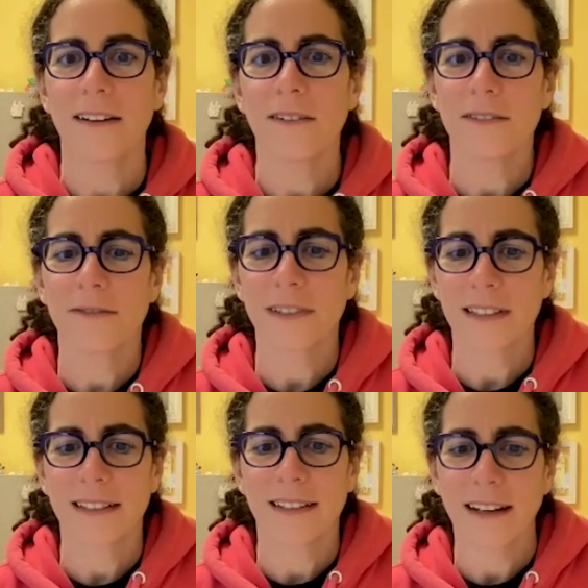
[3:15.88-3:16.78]
don't
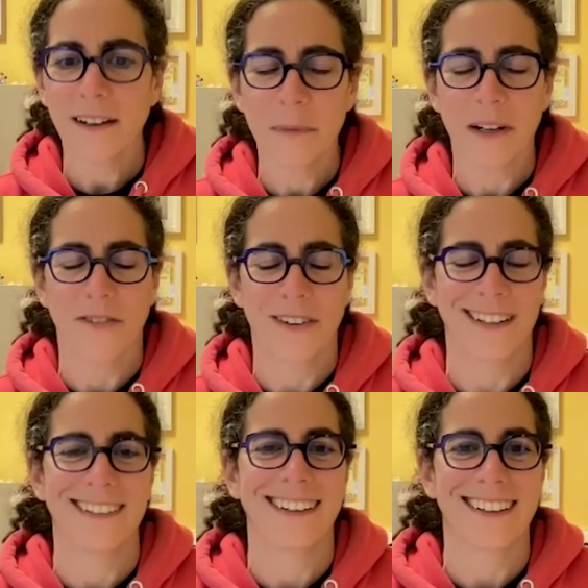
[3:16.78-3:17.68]
really care about
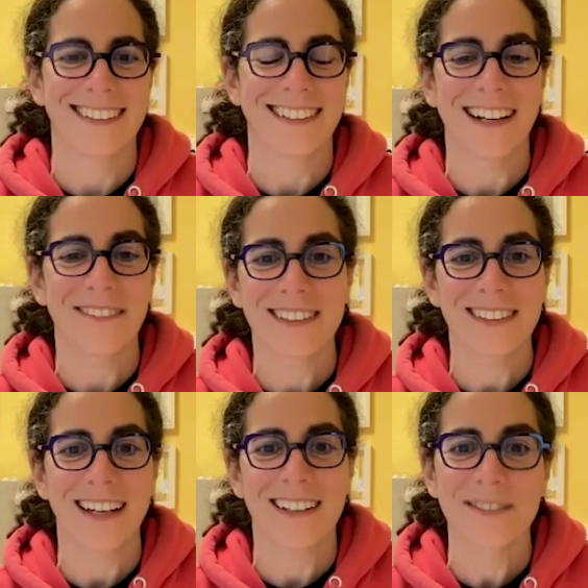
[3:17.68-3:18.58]
fairy tales. And I was
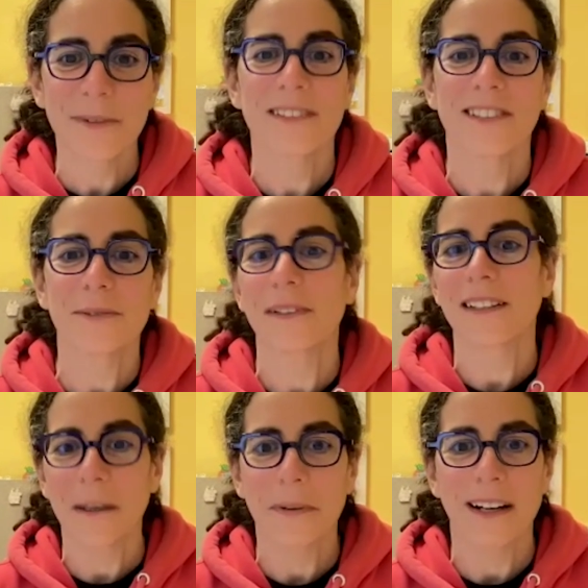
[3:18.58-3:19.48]
like, we're just
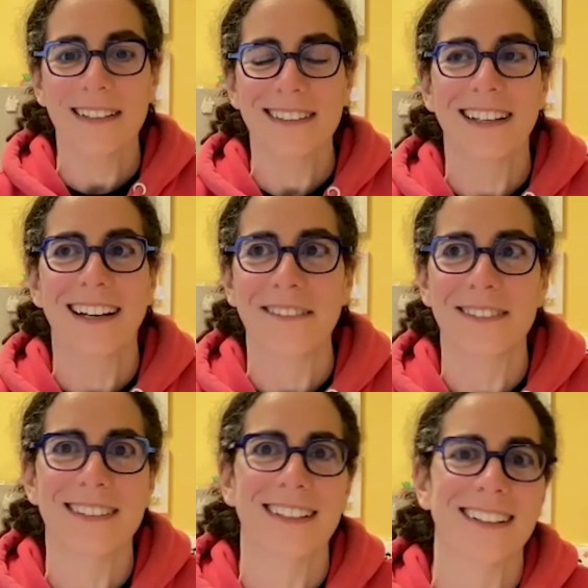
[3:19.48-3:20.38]
really impressed that
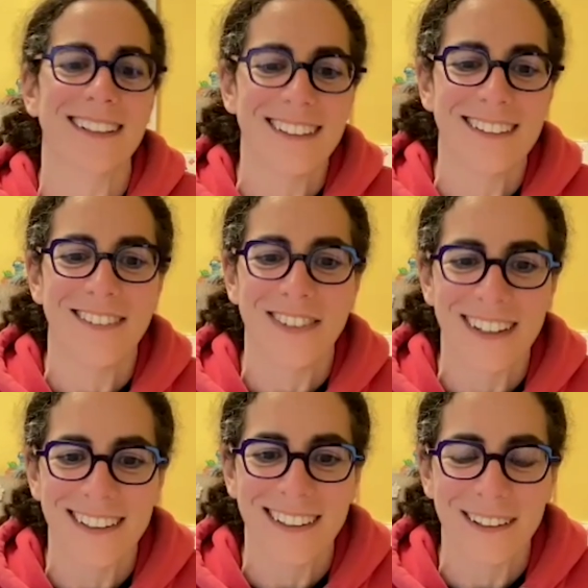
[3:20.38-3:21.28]
I was like, oh,
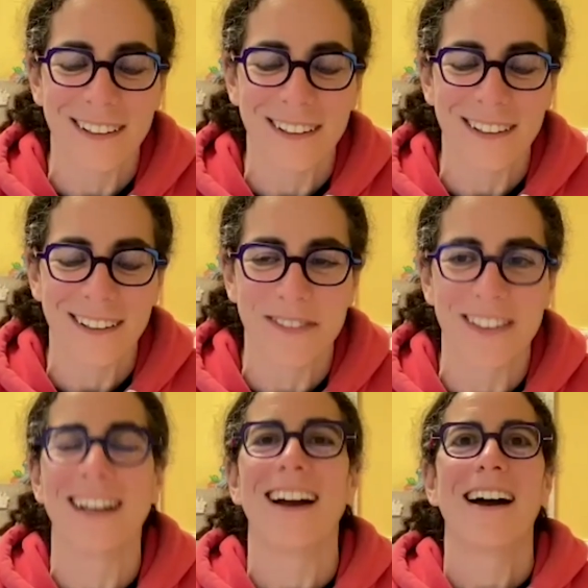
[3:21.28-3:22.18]
fairy tale movie.
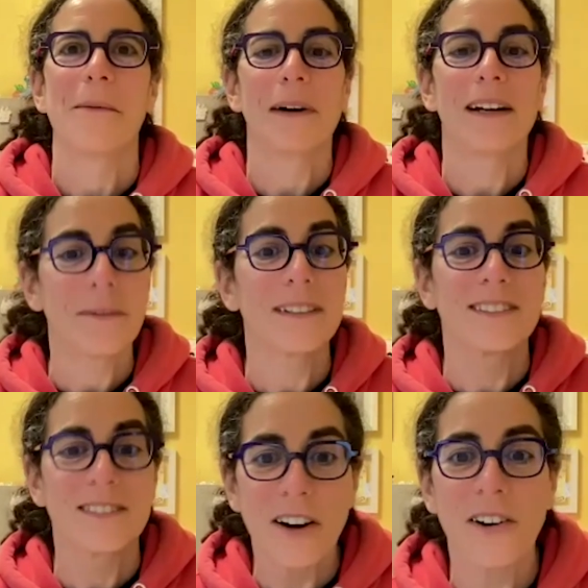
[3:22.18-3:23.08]
But it was
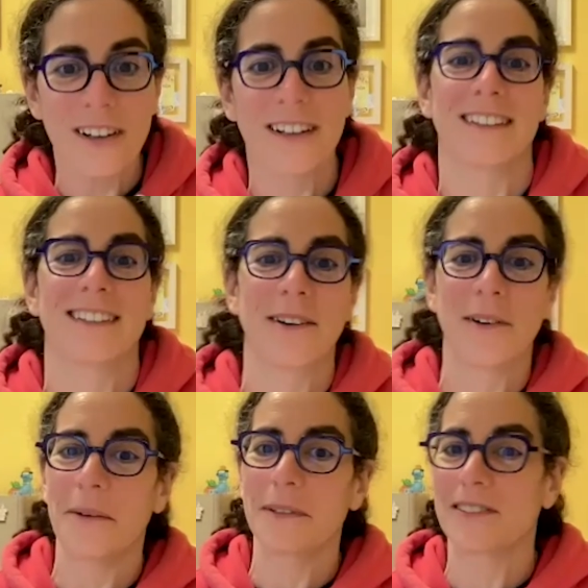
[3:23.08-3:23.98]
so good. So
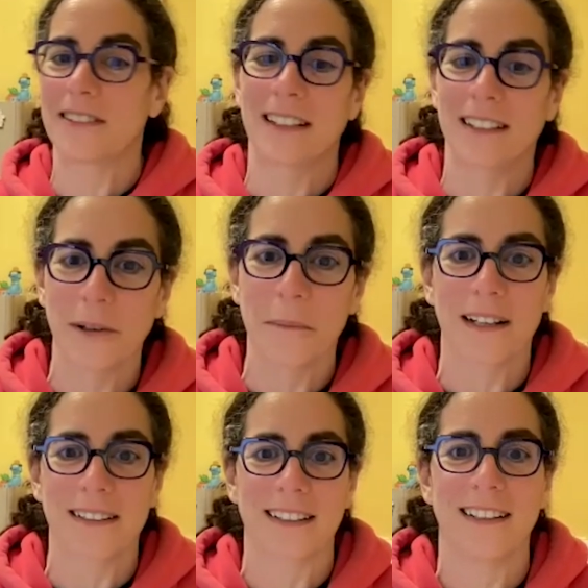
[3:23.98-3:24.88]
I was just like so
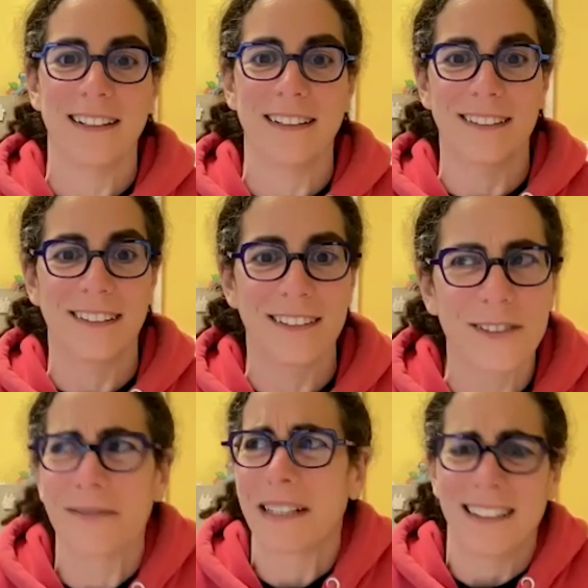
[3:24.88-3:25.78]
impressed that he could
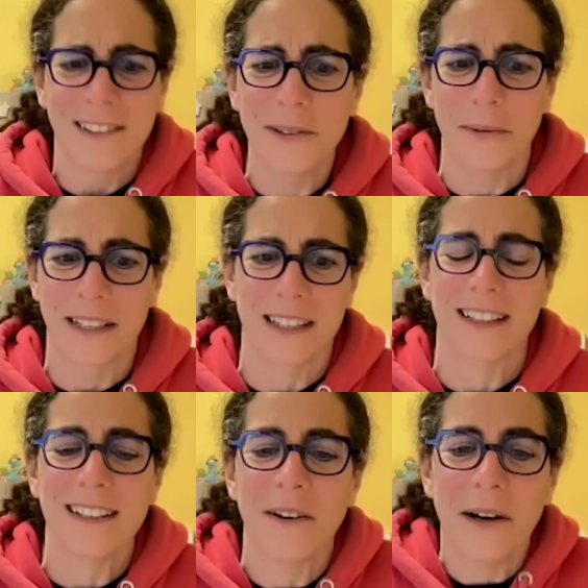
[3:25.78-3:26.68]
do something new with,
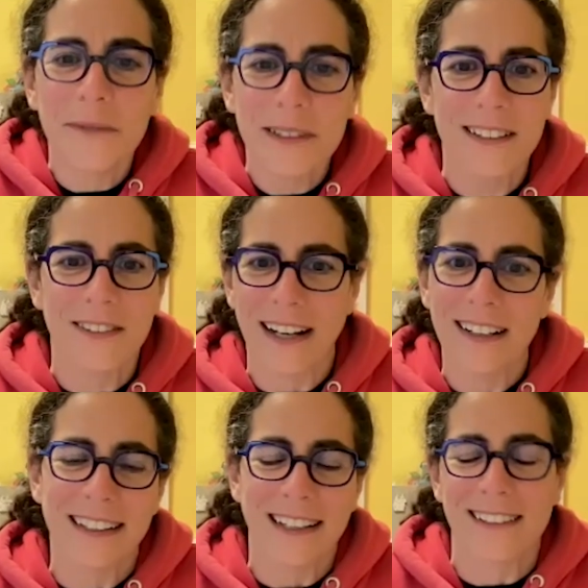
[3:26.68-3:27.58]
I was in
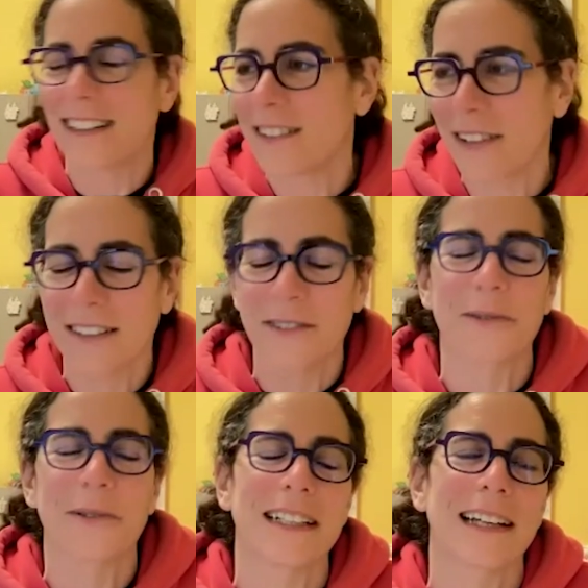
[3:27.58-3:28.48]
graduate
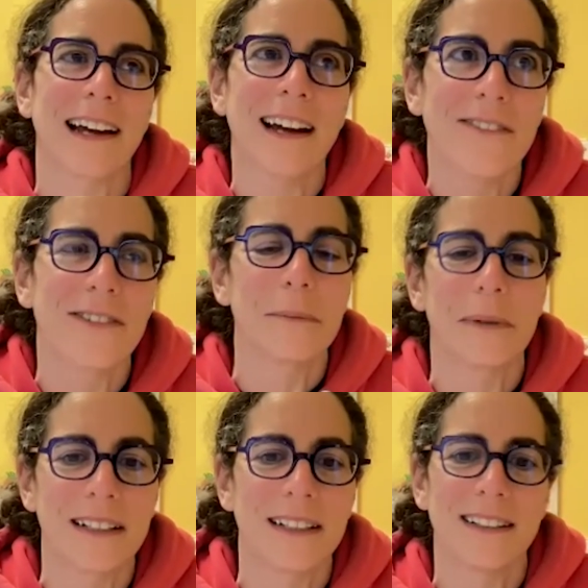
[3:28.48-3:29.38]
school, like
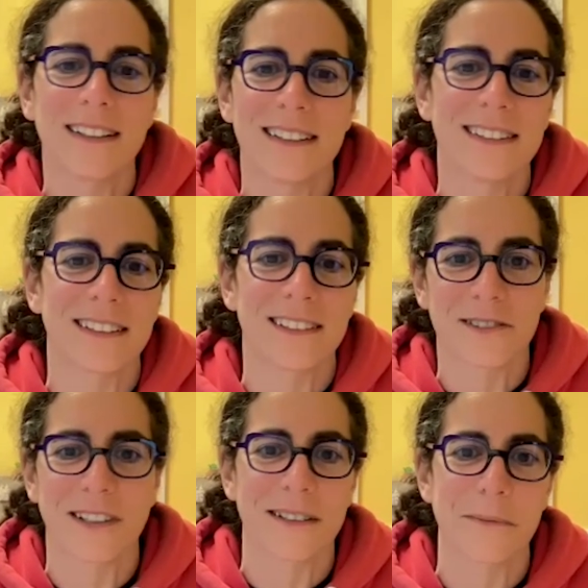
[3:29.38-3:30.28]
everybody does
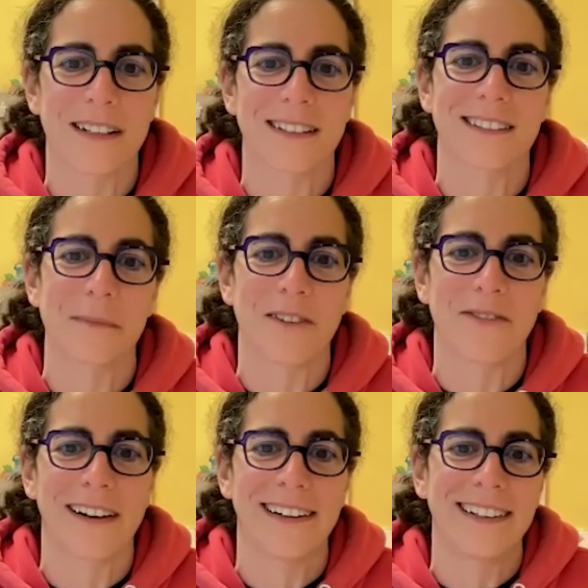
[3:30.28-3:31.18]
illustration projects
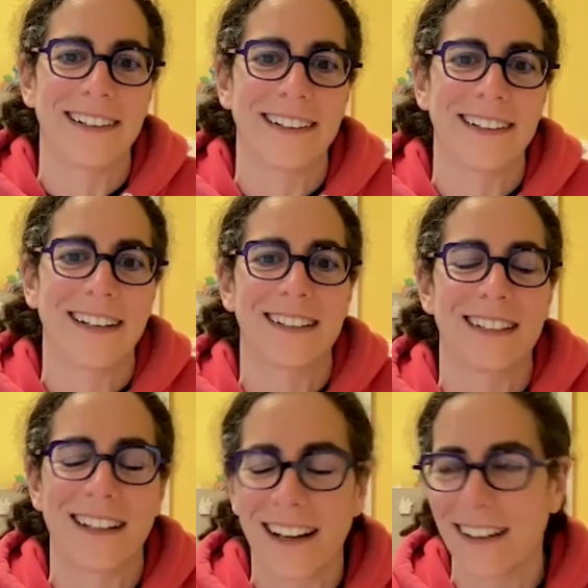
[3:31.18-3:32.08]
about fairy tales.
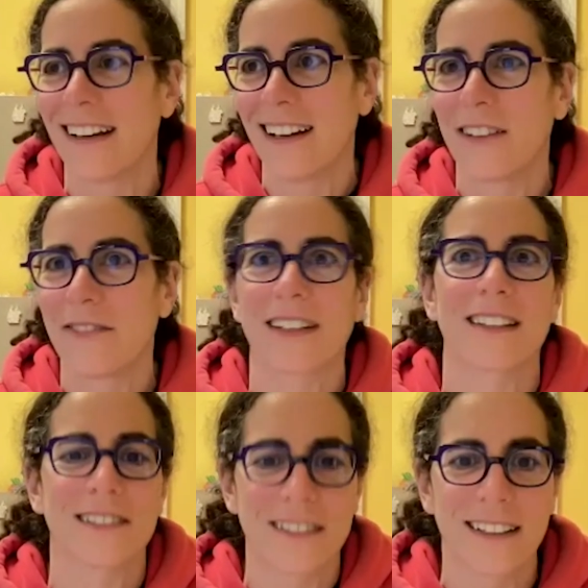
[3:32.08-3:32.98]
And I feel like
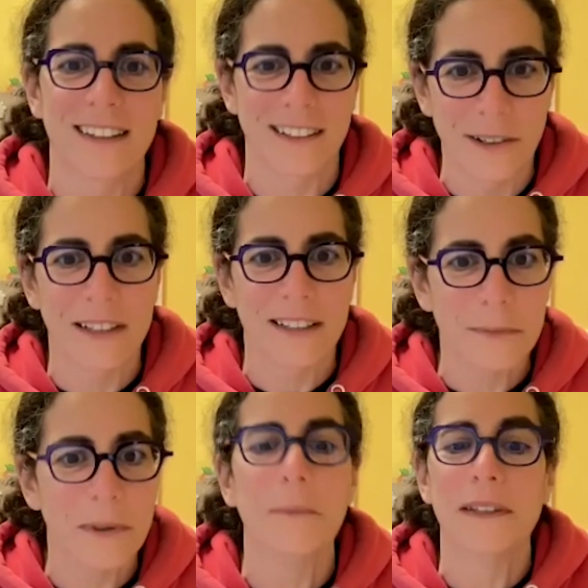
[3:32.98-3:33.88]
there's nothing new at this
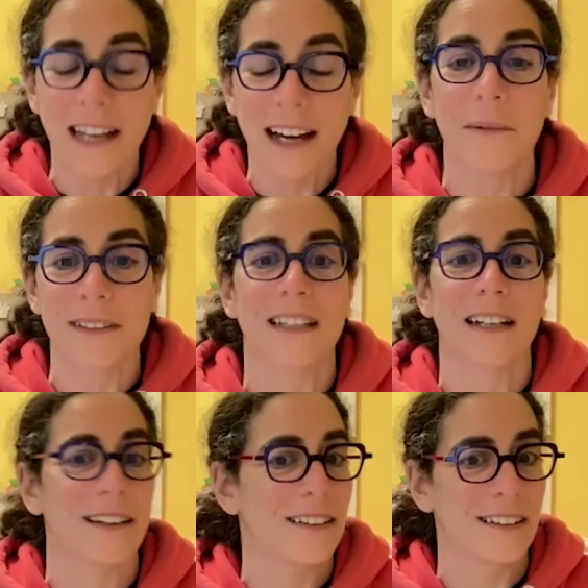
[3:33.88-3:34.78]
point, but that was
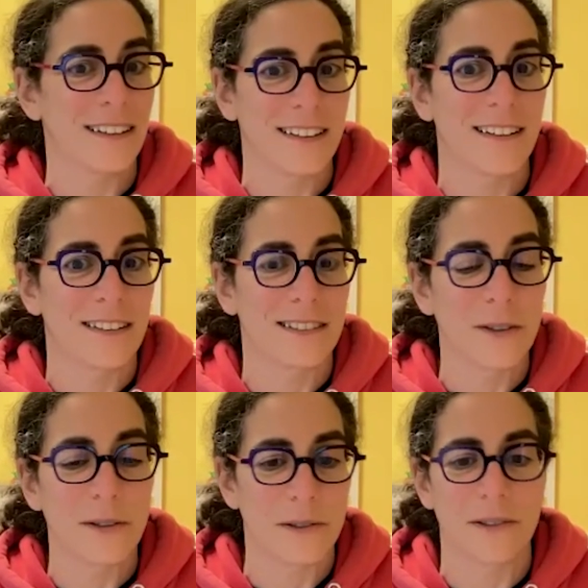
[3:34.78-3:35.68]
like
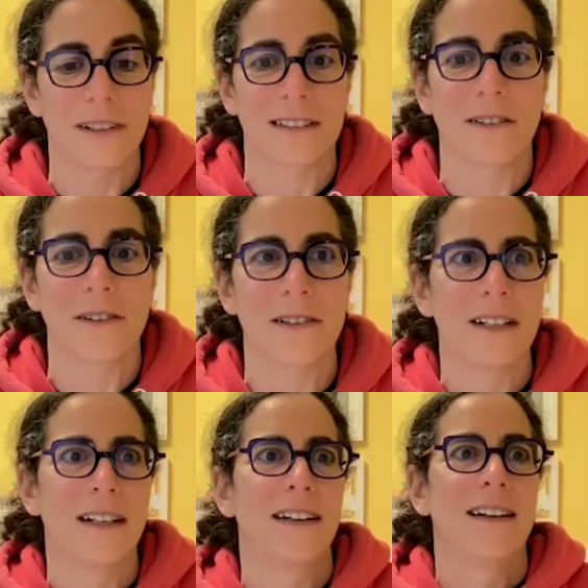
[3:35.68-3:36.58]
so cool. So,
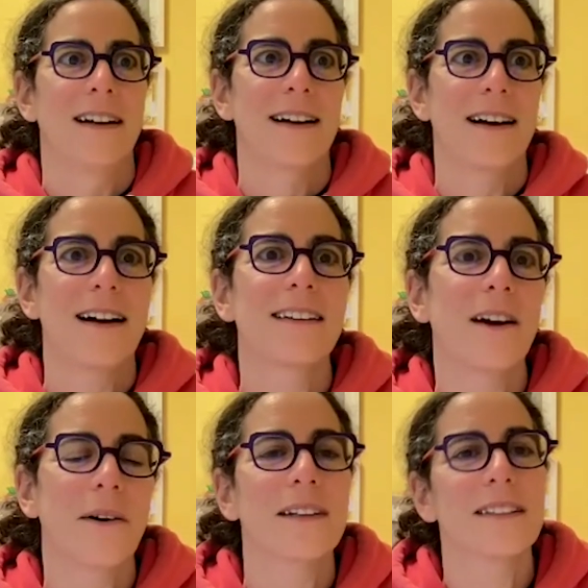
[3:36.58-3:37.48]

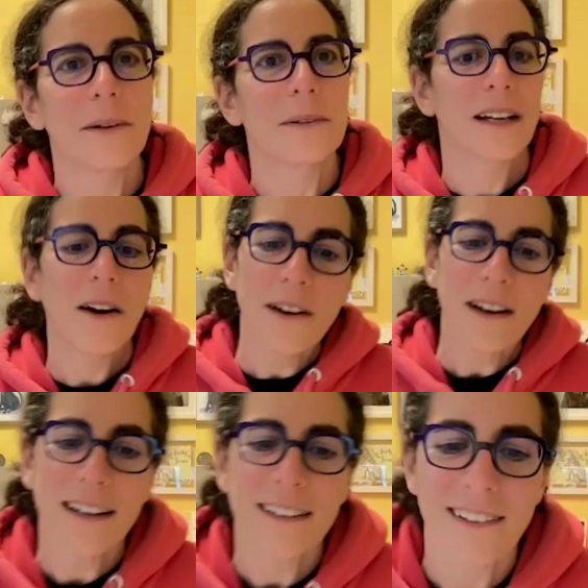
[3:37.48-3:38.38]
and so I was like,
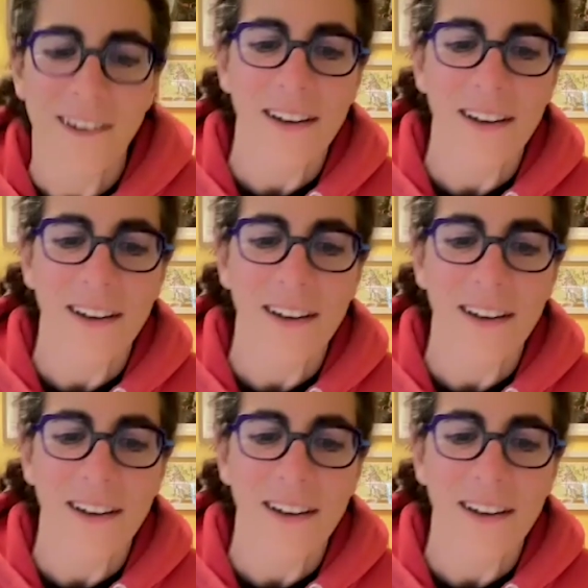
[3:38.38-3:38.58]
okay,